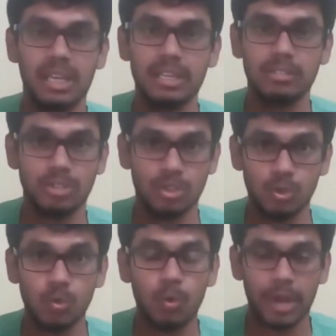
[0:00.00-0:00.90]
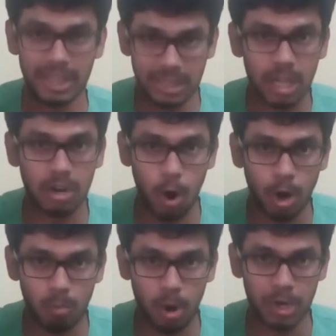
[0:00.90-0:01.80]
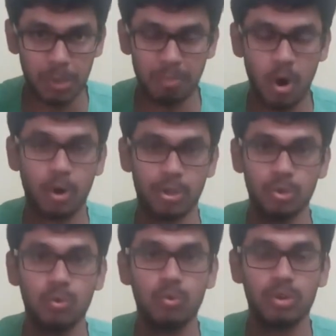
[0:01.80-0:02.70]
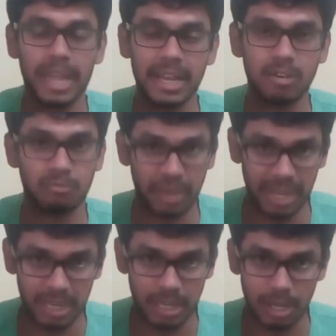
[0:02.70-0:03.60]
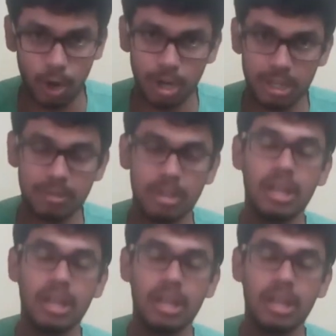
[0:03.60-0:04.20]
is you hit the rock bottom or you get failed a lot.